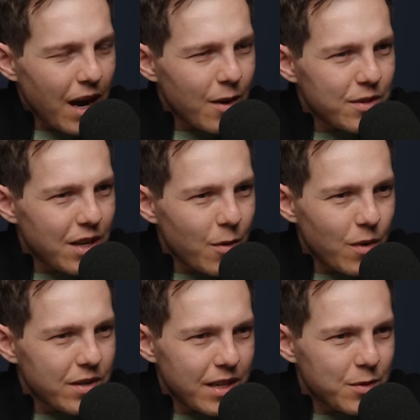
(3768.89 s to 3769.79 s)
how is that
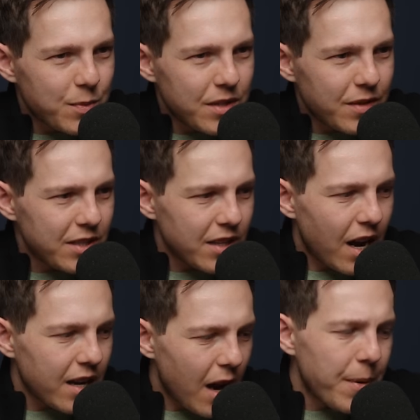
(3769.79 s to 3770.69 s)
is that specific? Because
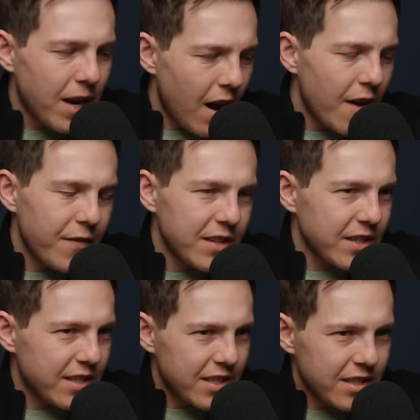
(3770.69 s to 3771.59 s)
a cup of coffee is
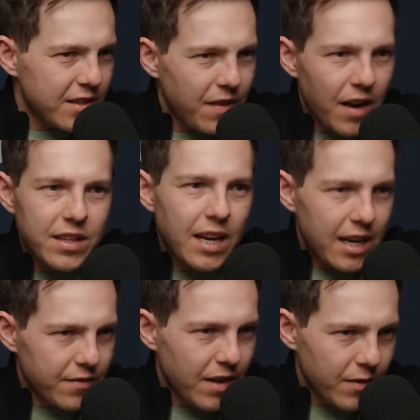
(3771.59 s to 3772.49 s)
like sixty five to
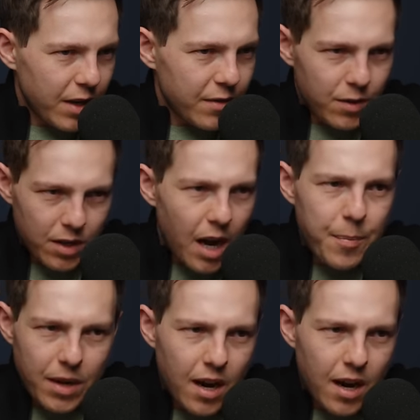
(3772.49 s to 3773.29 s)
ninety five, right? For a cup of